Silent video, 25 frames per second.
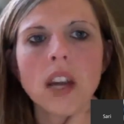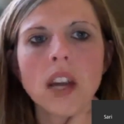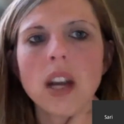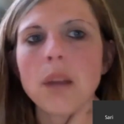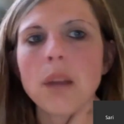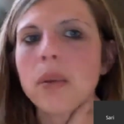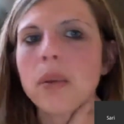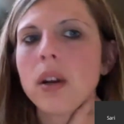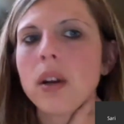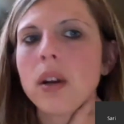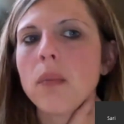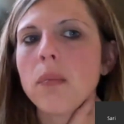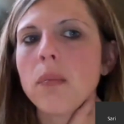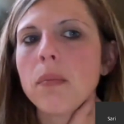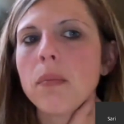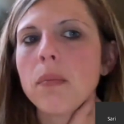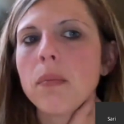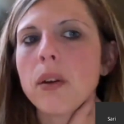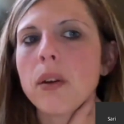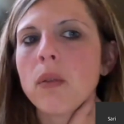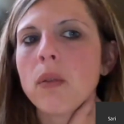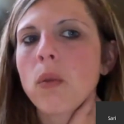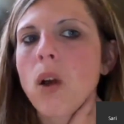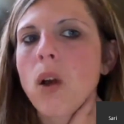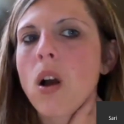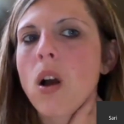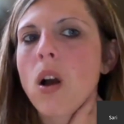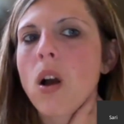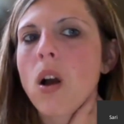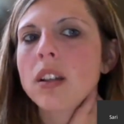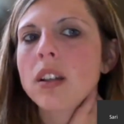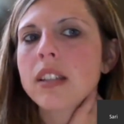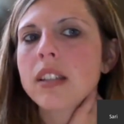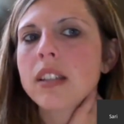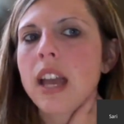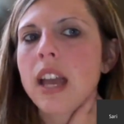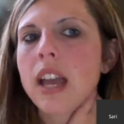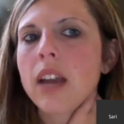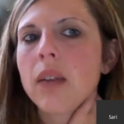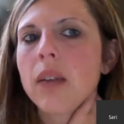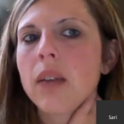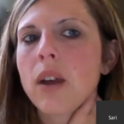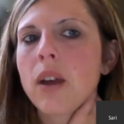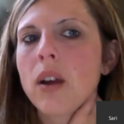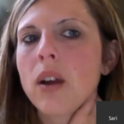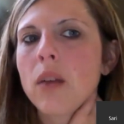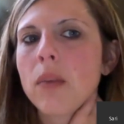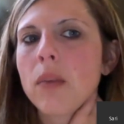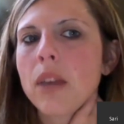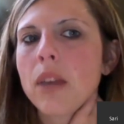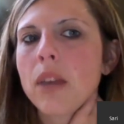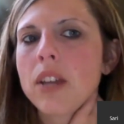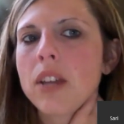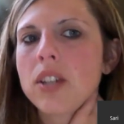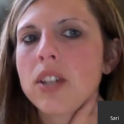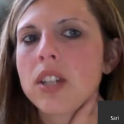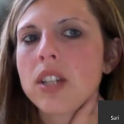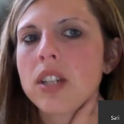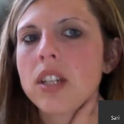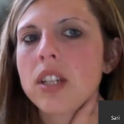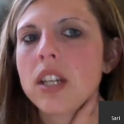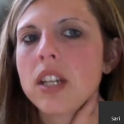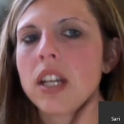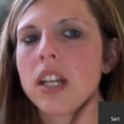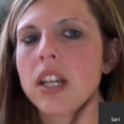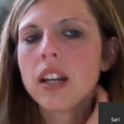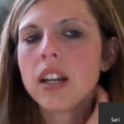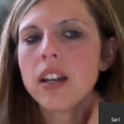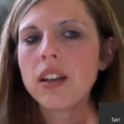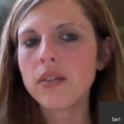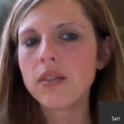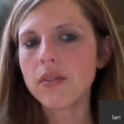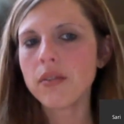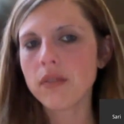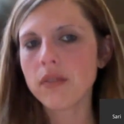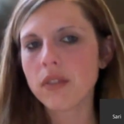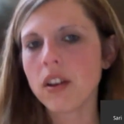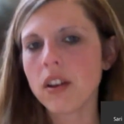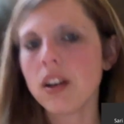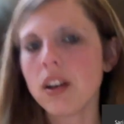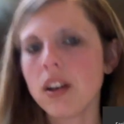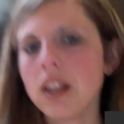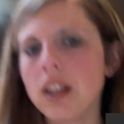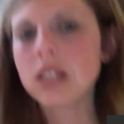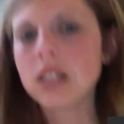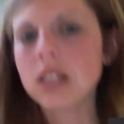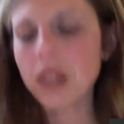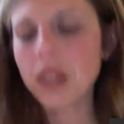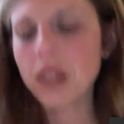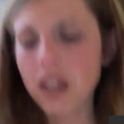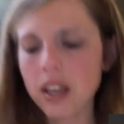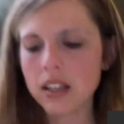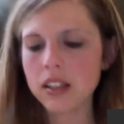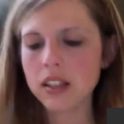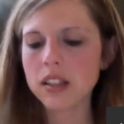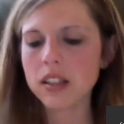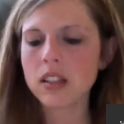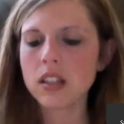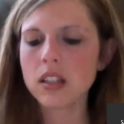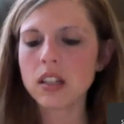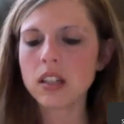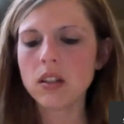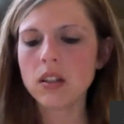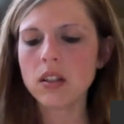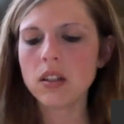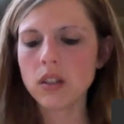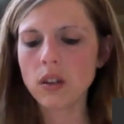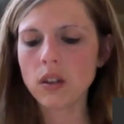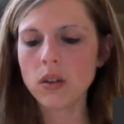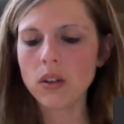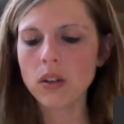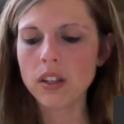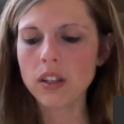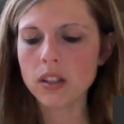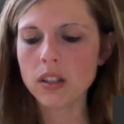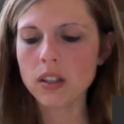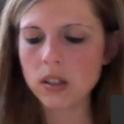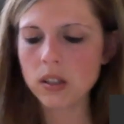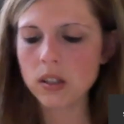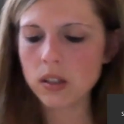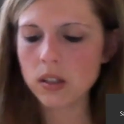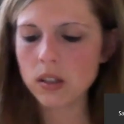put up the wrong site, wrong patient data on SPS to do the quiz.